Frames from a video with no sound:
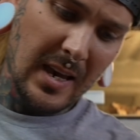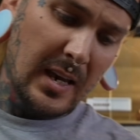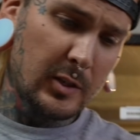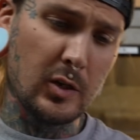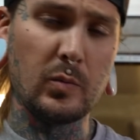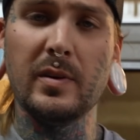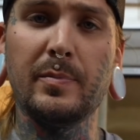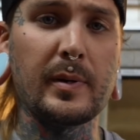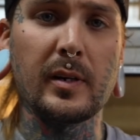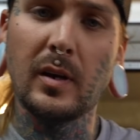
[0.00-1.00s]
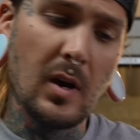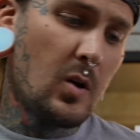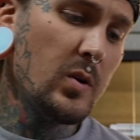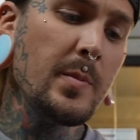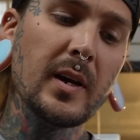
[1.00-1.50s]
Dude, we've
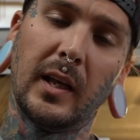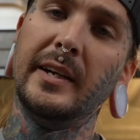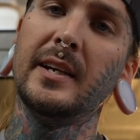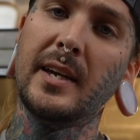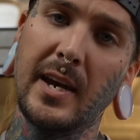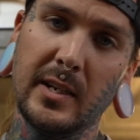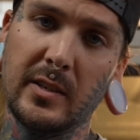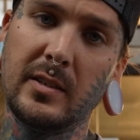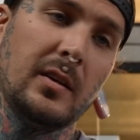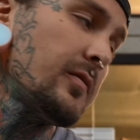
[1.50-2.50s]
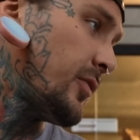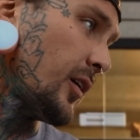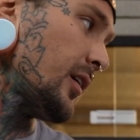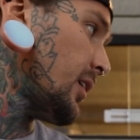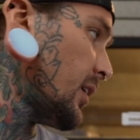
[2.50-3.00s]
been cleaning cages
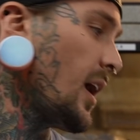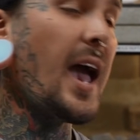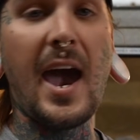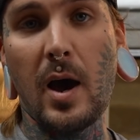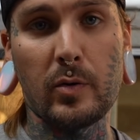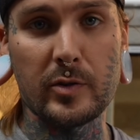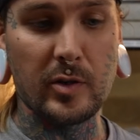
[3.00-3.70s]
for hours